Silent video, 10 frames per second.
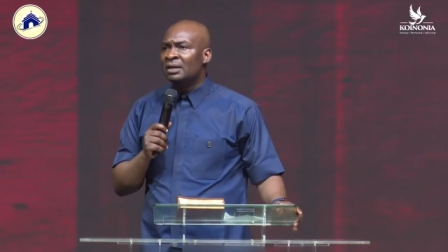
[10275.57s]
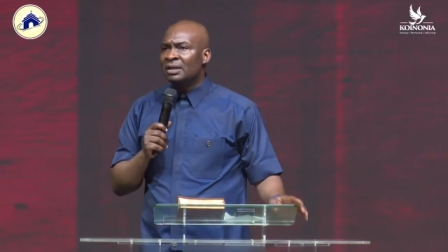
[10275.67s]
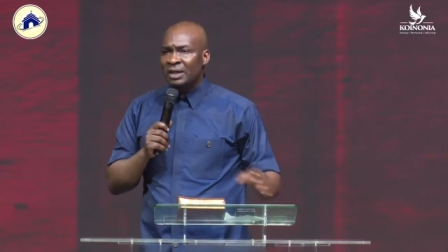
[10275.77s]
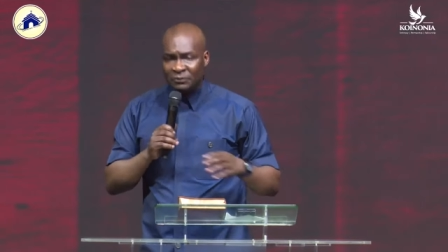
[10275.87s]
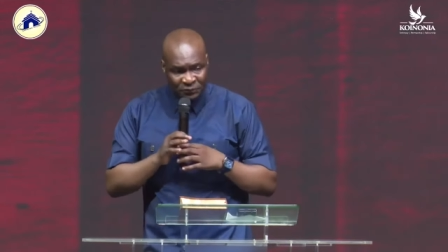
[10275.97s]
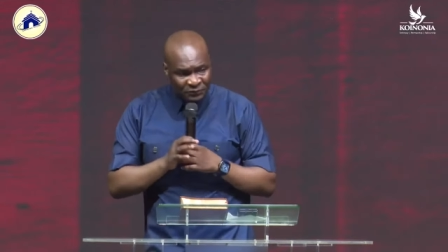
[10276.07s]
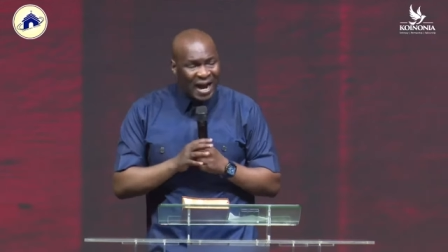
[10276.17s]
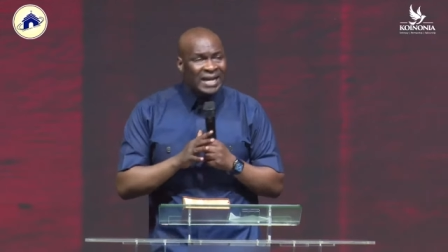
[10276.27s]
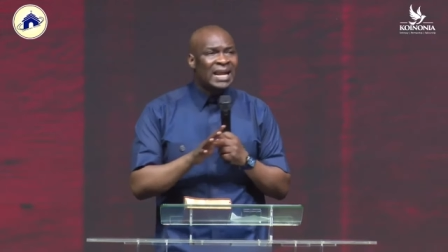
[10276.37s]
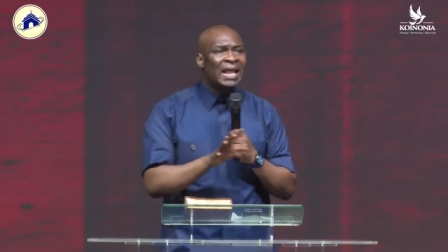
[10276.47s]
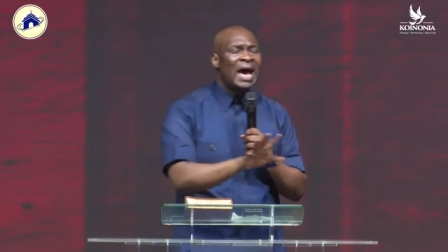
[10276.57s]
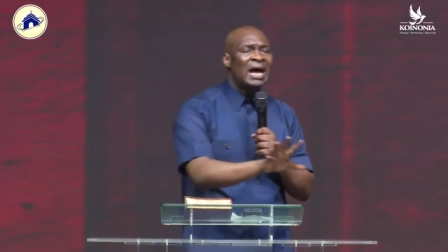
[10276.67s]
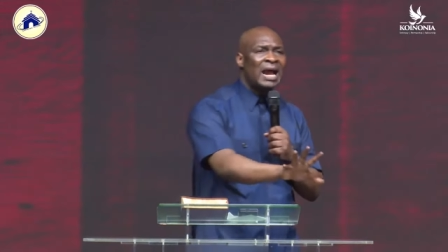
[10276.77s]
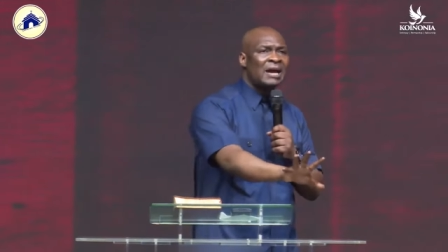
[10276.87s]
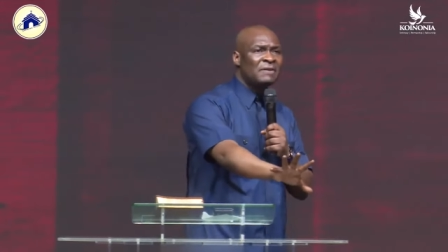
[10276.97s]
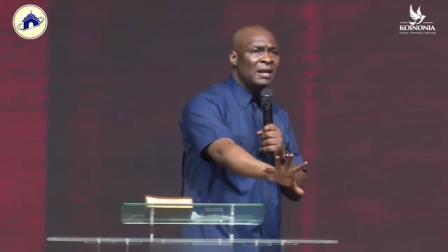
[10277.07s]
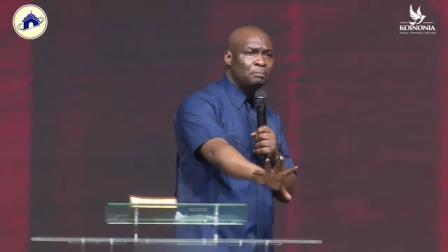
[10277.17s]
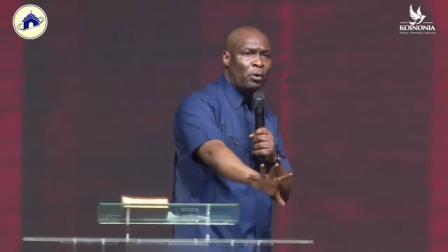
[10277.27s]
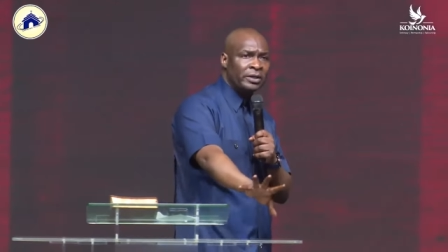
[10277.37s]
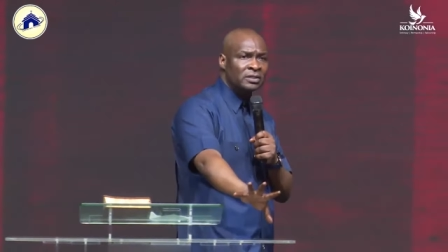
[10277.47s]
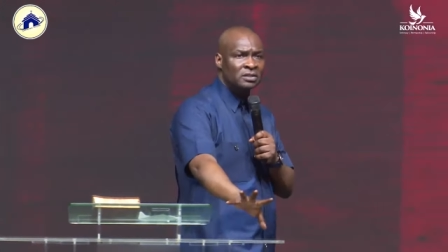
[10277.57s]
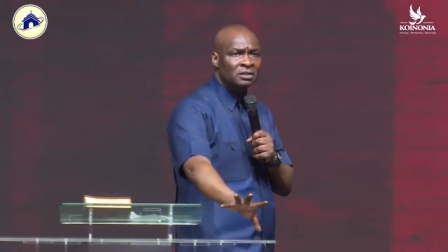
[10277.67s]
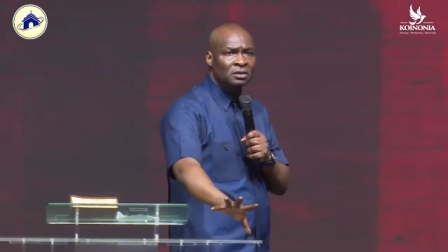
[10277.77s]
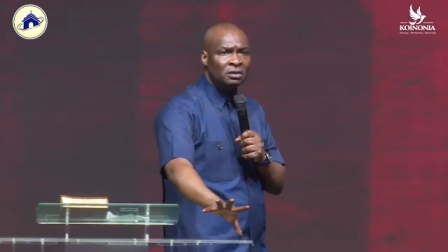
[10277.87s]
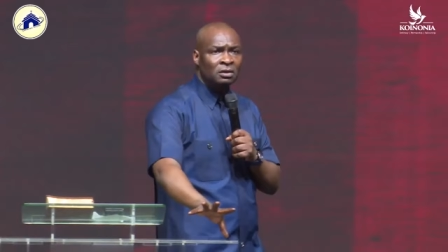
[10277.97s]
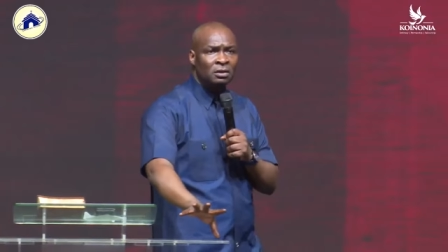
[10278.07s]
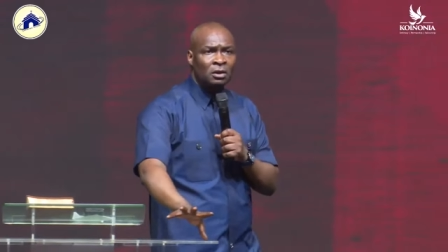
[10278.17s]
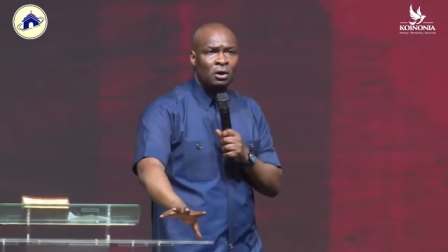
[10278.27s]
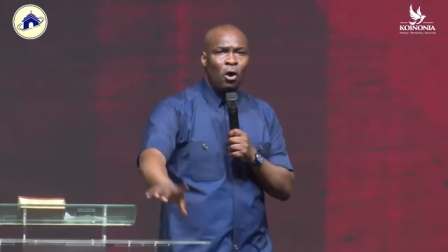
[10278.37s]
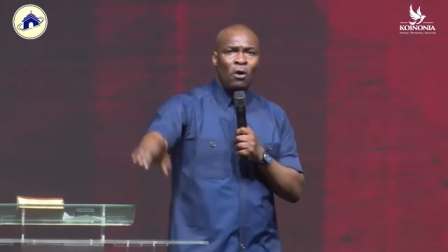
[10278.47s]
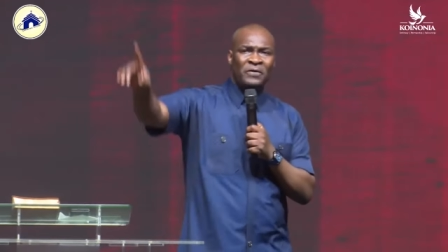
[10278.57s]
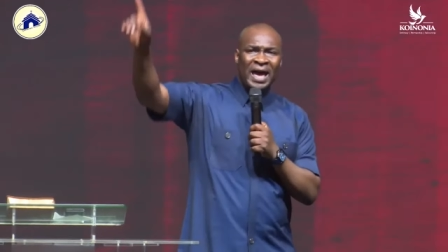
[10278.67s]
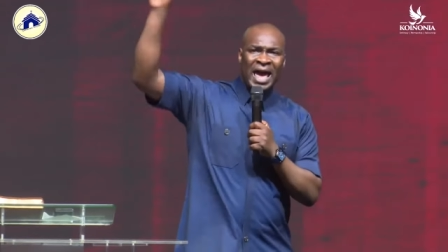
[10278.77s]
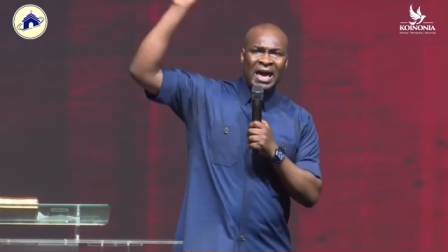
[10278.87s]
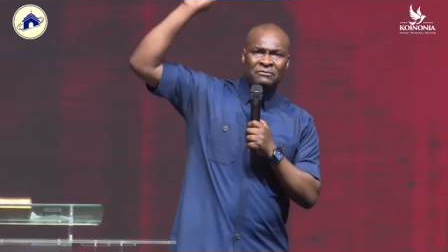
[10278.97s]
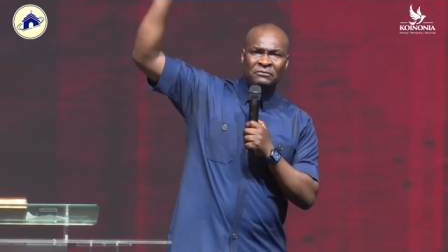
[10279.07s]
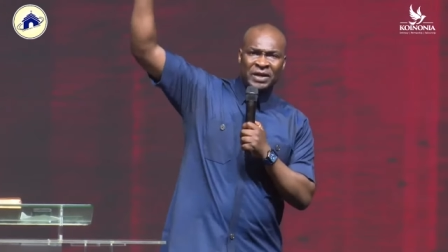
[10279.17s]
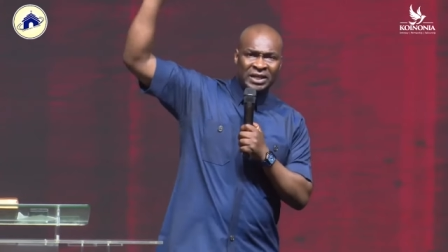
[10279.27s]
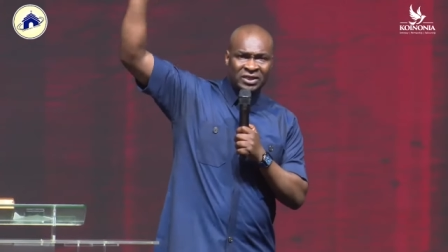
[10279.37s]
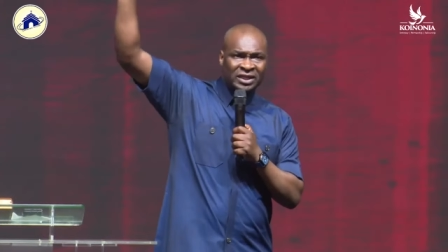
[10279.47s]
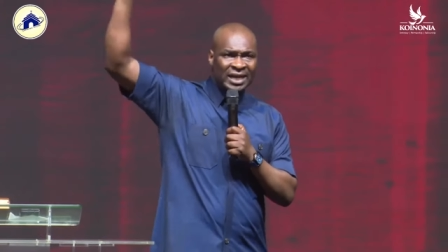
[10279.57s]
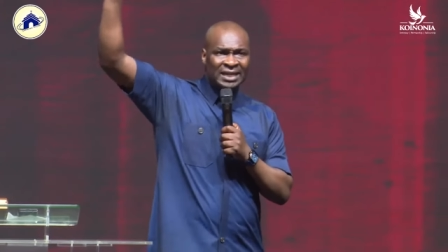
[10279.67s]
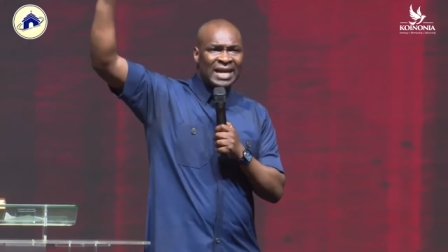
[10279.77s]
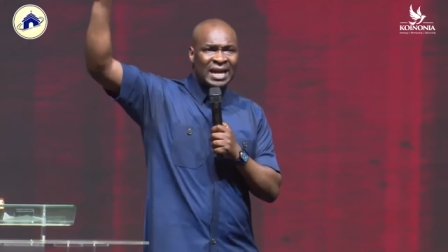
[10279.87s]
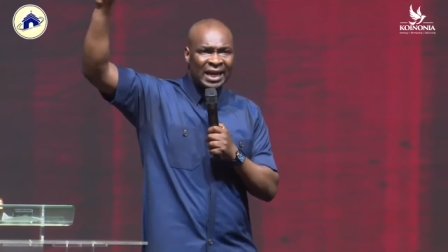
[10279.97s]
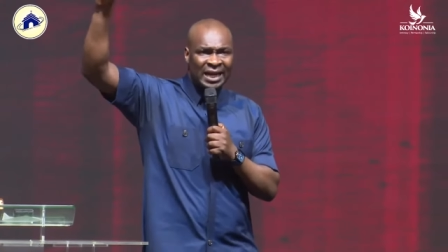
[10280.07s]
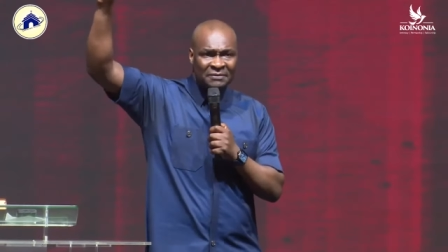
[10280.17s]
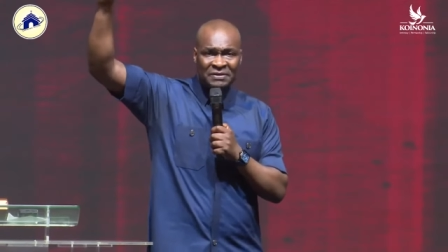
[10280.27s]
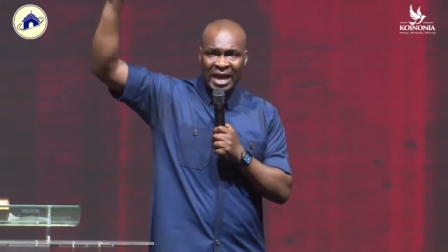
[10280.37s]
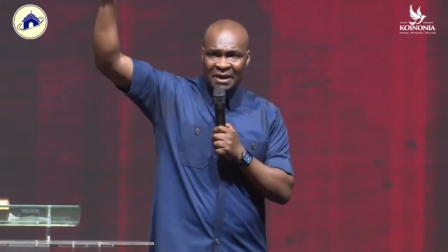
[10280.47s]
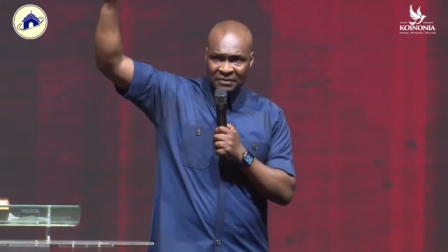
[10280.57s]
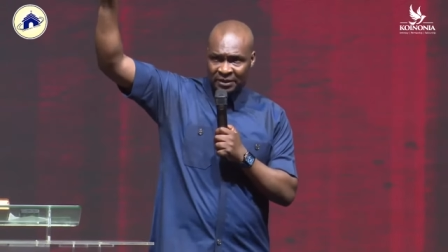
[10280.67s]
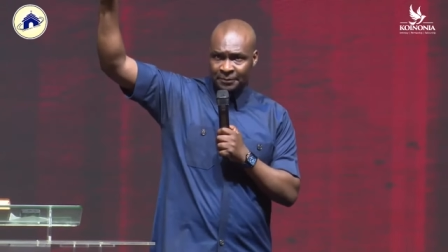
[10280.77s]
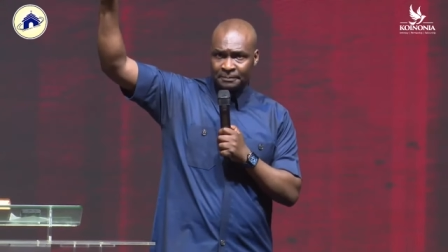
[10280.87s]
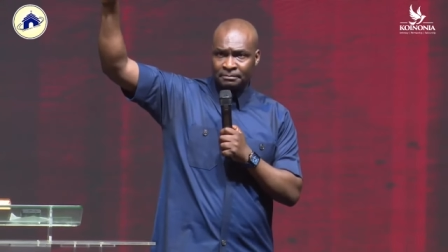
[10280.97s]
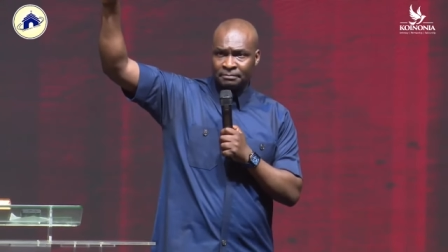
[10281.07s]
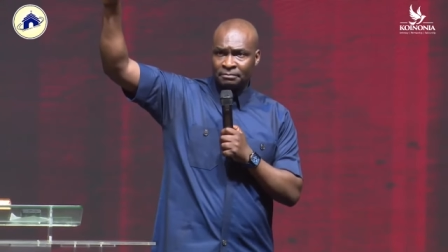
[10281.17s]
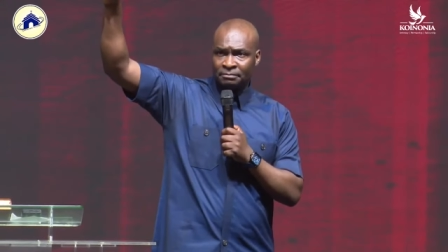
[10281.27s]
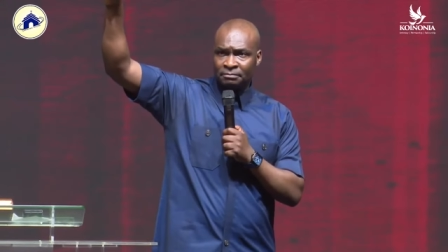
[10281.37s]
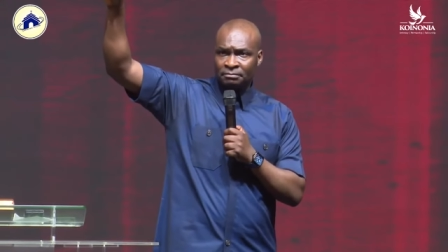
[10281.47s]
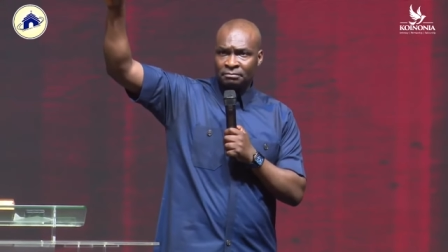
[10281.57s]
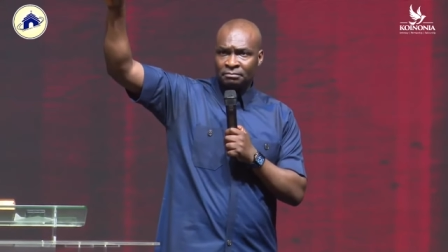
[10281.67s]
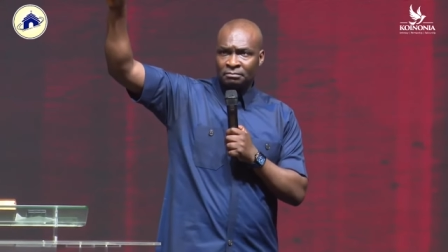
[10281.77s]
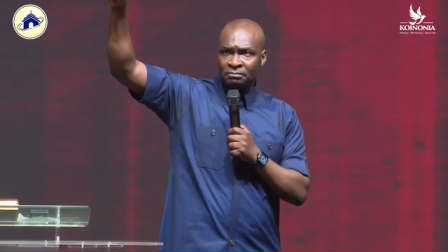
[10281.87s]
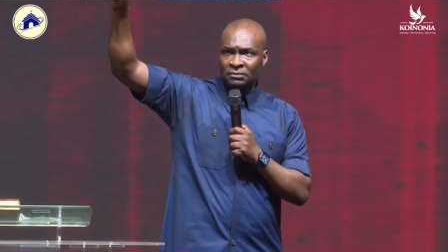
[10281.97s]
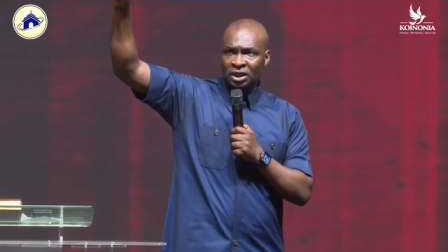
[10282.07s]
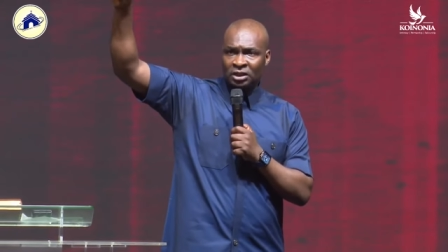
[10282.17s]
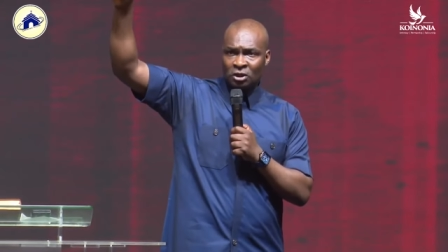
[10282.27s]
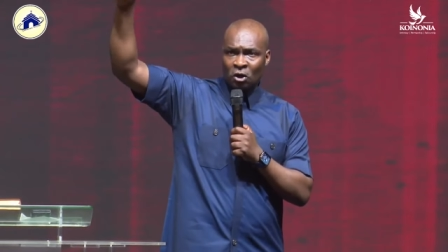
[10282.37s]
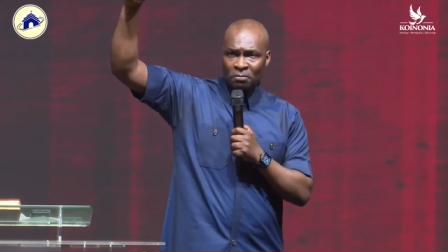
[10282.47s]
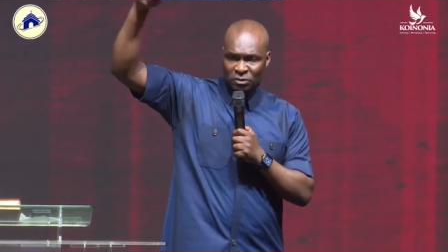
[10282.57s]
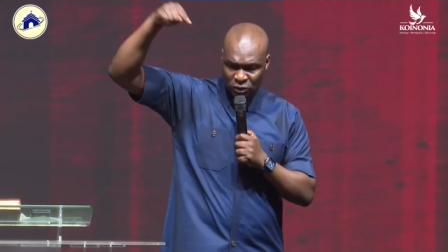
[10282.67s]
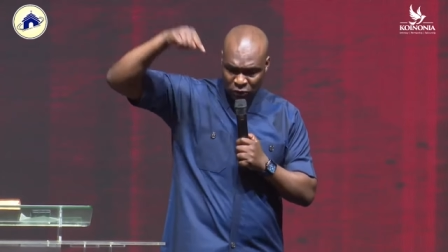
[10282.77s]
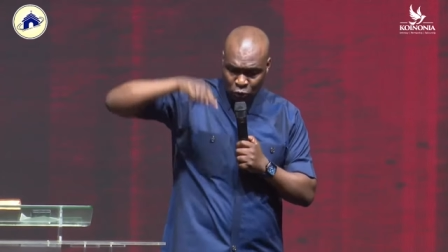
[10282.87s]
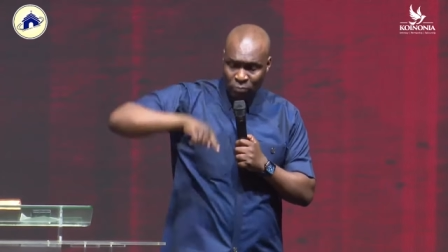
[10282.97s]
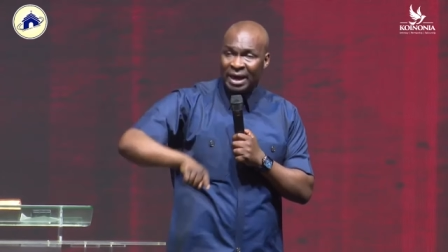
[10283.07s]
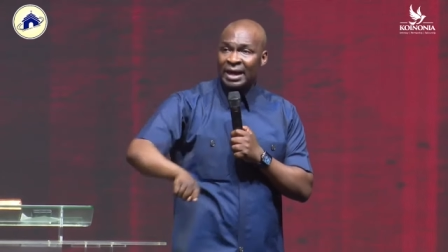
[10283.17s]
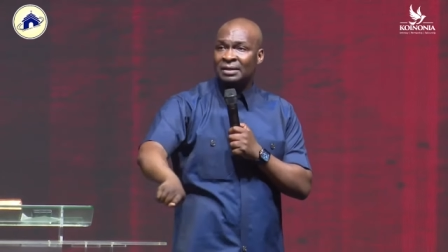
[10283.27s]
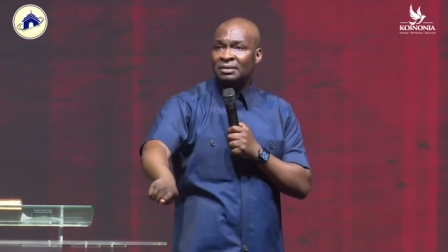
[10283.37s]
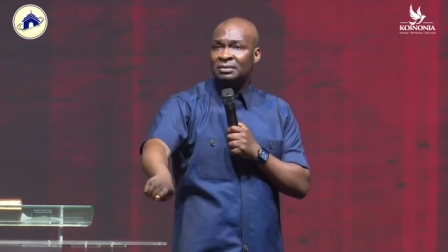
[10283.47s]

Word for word: The final arrival point of everything that leaves heaven, it comes through men.